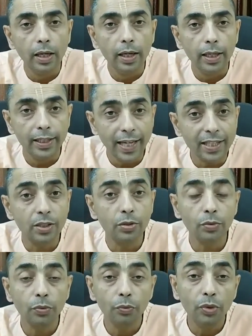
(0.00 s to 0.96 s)
Yes,
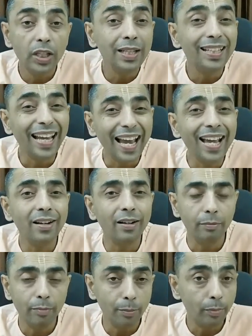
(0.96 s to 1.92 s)
we can
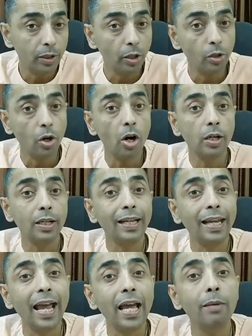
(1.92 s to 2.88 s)
remember, the Lord
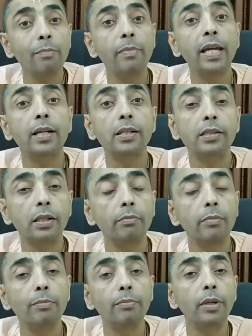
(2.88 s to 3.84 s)
can make us
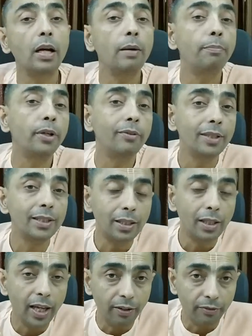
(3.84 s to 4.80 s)
remember our previous
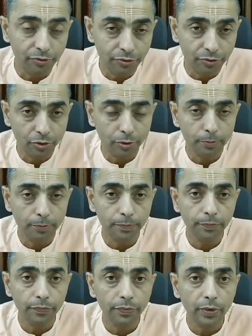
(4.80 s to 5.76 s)
lives.
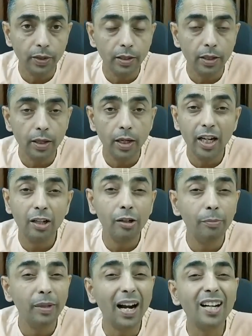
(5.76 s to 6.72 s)
It
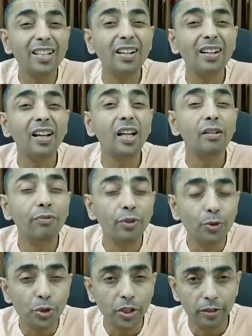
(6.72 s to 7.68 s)
will be utter
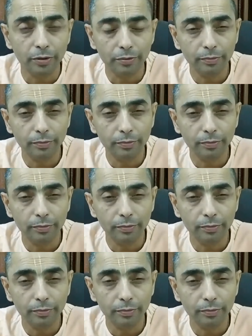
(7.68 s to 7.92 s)
confusion.